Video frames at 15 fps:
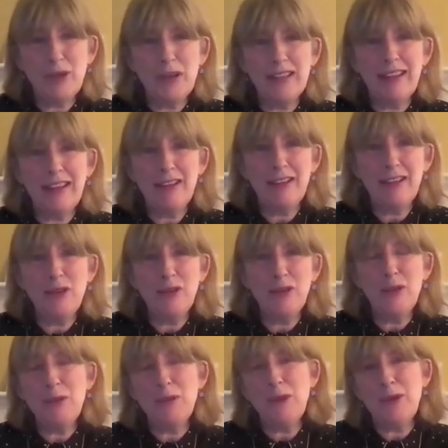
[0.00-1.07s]
work that I
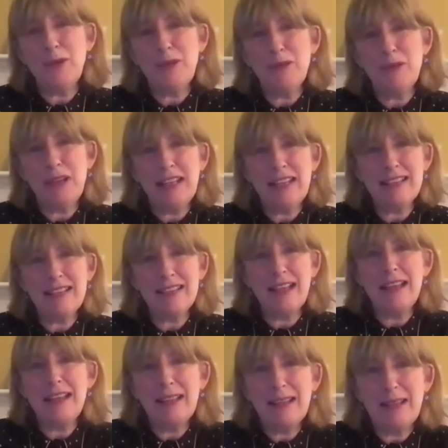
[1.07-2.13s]
do. And one of the really
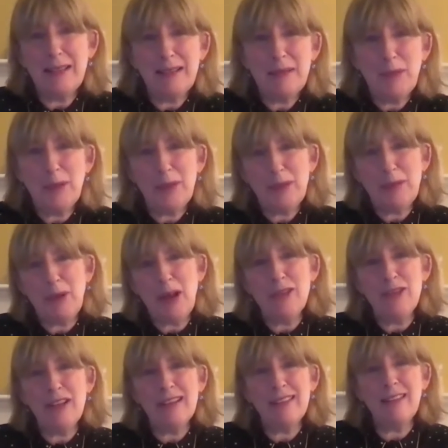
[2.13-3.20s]
exciting things about the
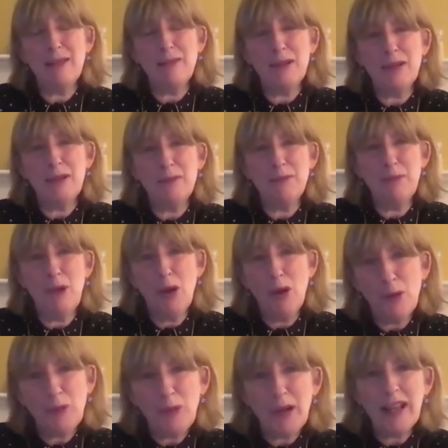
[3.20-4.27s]
projects that we're all
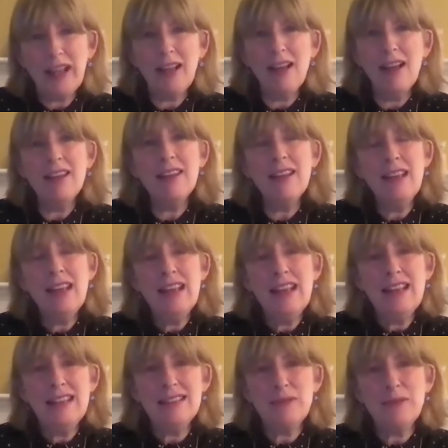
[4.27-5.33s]
working on
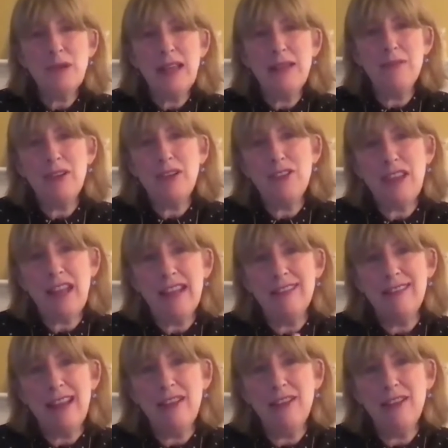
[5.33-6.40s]
is the way in which that
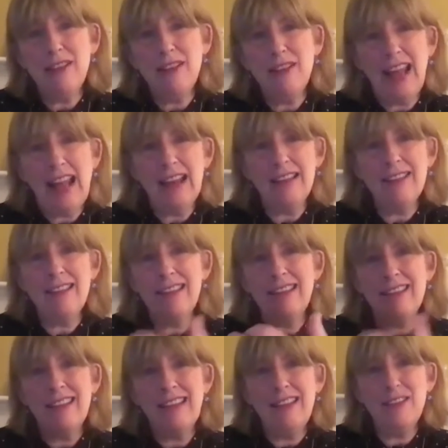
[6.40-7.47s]
gender
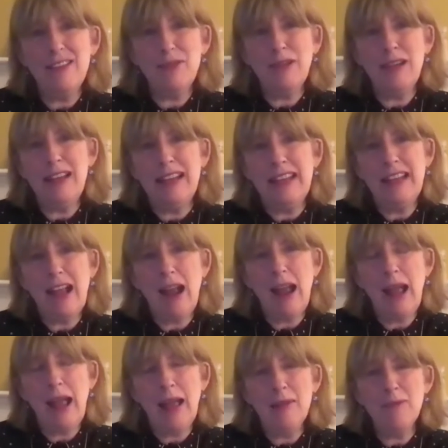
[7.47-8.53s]
analysis is really
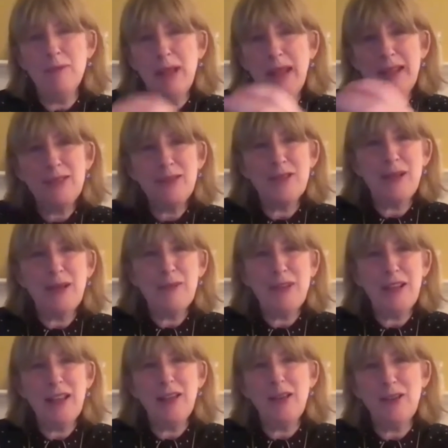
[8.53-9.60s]
mainstreamed
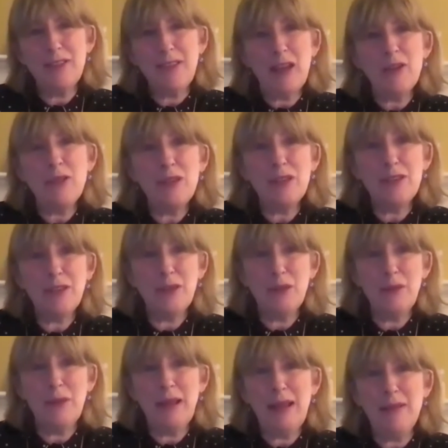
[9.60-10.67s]
in or central to the
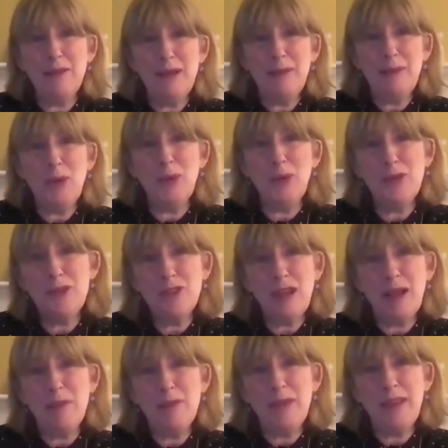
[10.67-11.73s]
way we both
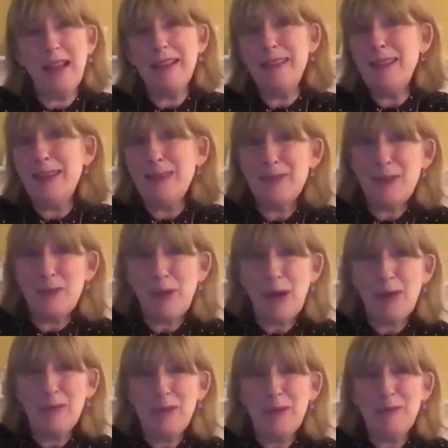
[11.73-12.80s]
shape the idea of the
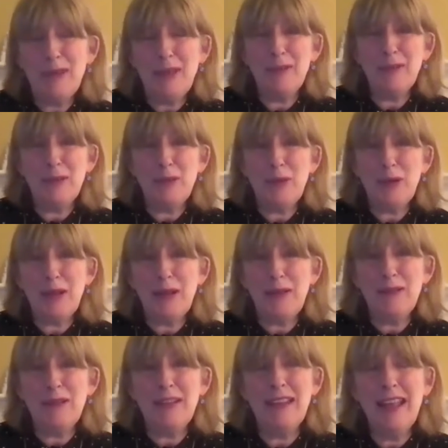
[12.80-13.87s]
problem that we're working
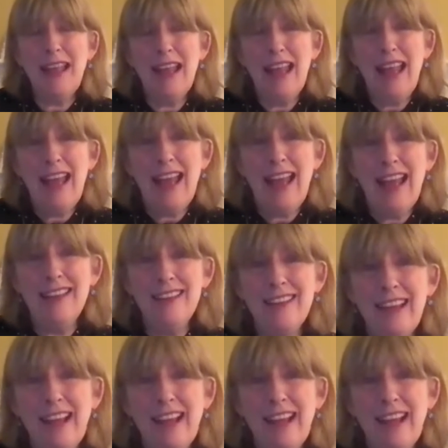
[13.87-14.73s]
with and